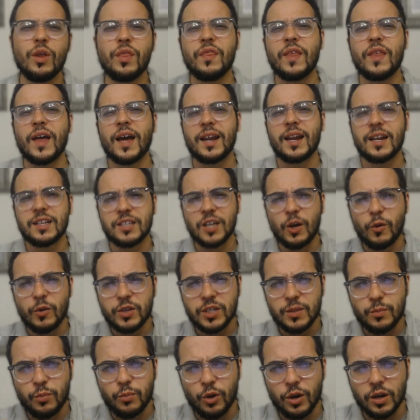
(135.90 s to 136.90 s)
that, it's always
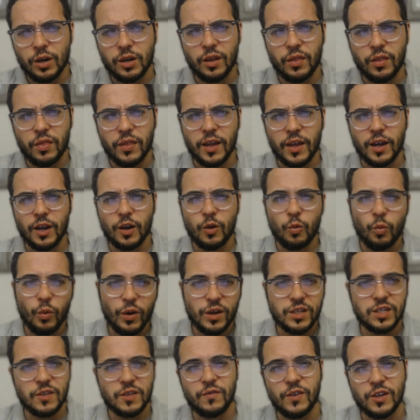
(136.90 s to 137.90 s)
important to think, what
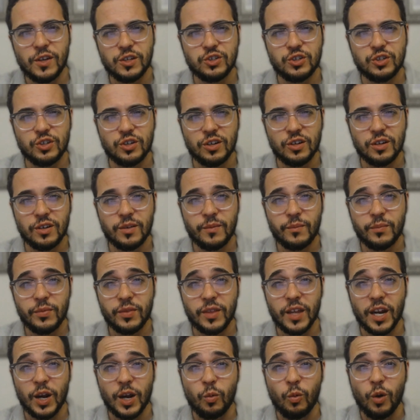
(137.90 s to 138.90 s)
is a feature
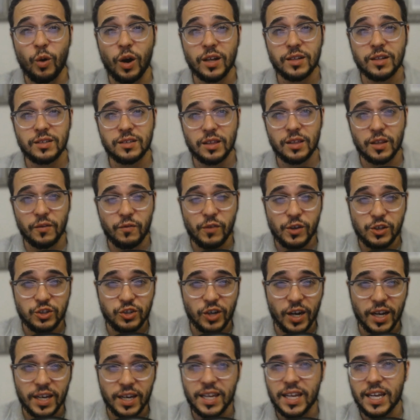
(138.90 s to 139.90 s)
that I want, the feature
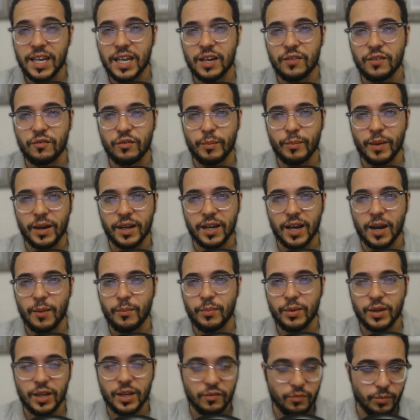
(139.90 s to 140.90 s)
I need for my
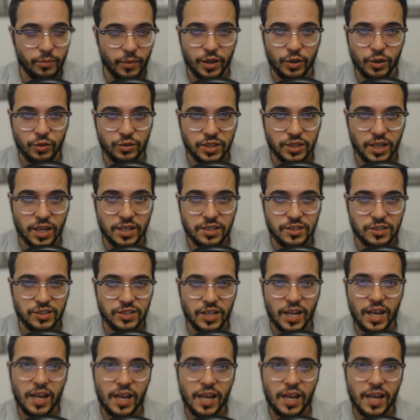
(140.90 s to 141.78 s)
company, for my use case?